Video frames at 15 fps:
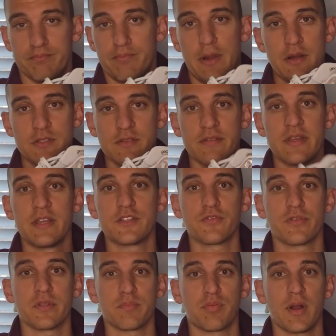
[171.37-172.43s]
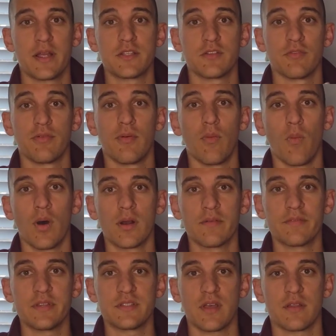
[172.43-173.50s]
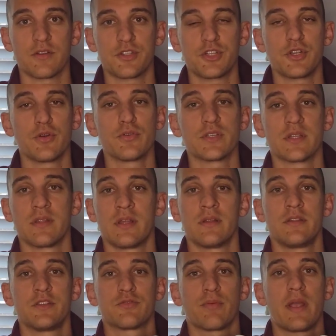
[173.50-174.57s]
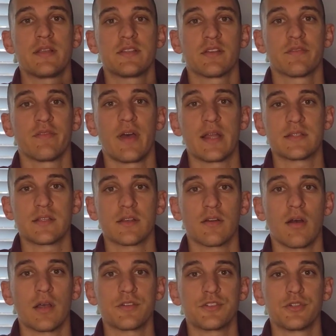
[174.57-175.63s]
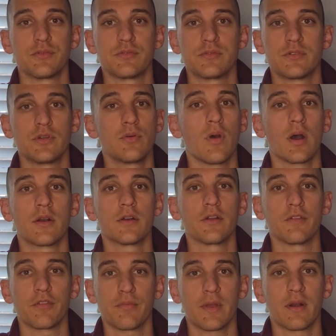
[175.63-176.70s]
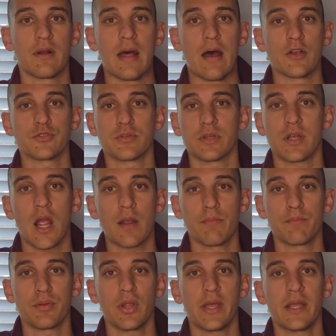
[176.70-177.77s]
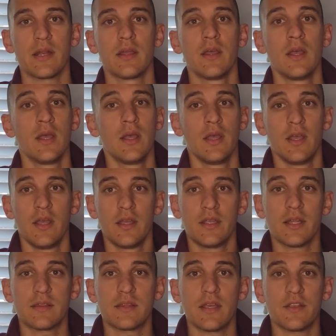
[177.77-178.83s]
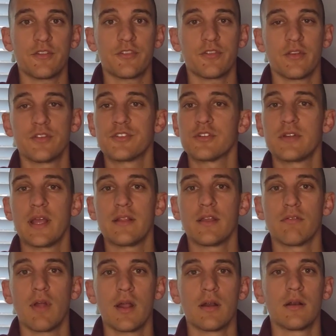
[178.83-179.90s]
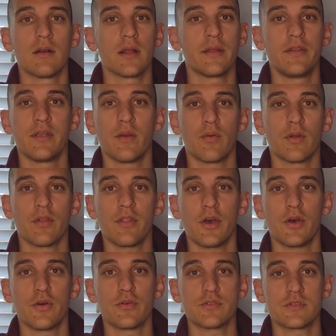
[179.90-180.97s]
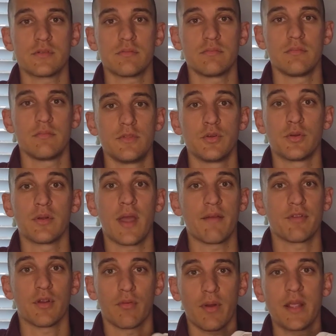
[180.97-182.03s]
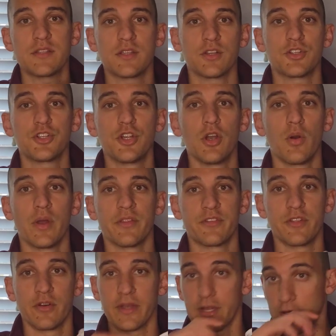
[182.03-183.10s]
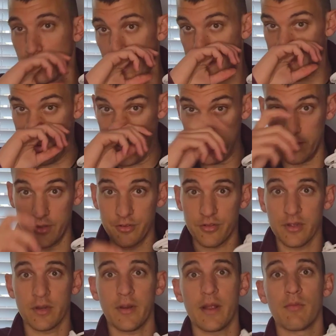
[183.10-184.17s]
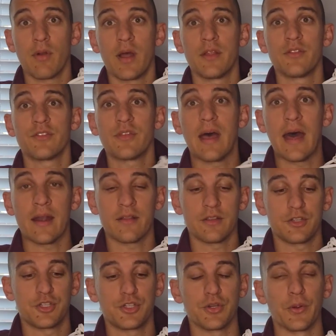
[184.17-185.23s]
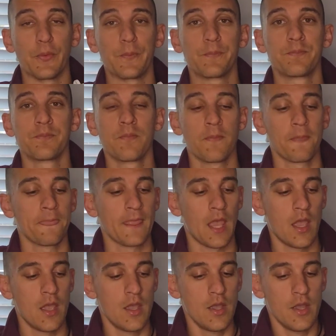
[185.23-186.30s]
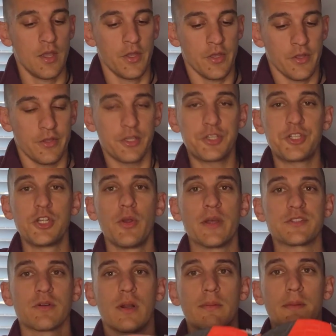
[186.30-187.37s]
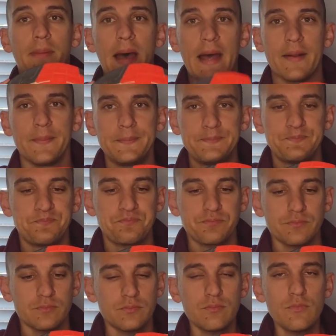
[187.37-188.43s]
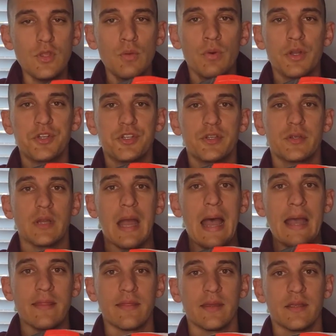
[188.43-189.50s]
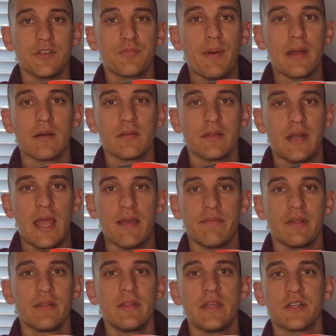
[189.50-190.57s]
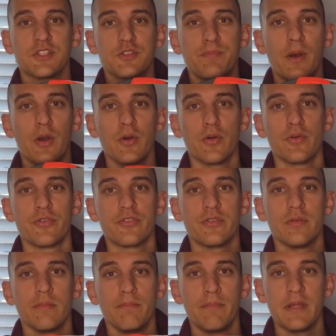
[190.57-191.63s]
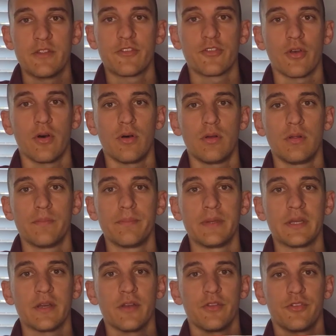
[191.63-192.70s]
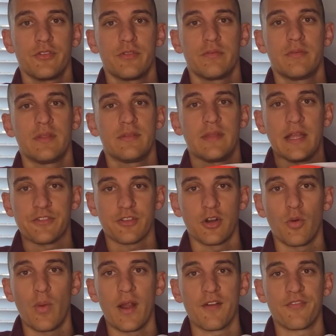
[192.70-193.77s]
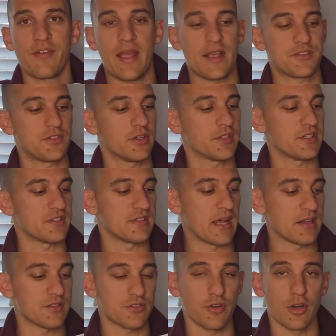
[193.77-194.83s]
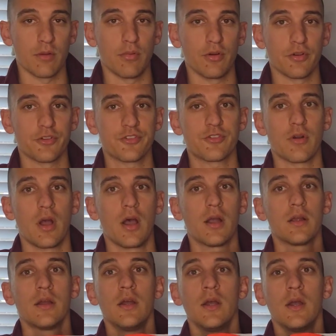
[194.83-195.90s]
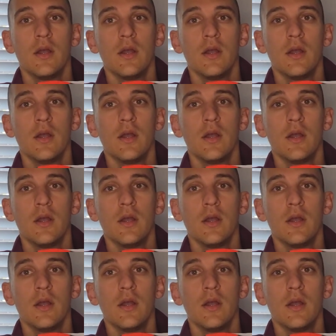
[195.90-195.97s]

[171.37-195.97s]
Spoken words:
pairs of these for the price of one of these other shoes, and then these racing flats that cost you $200 to $300 with the carbon plate. Get this as your daily runner, and you get one of those. You could have your racing shoe and still get great miles and great runs out of this shoe. This shoe has a rubber bottom, which I think is better than having the exposed midsole, because that's going to wear faster because it's not as durable or strong.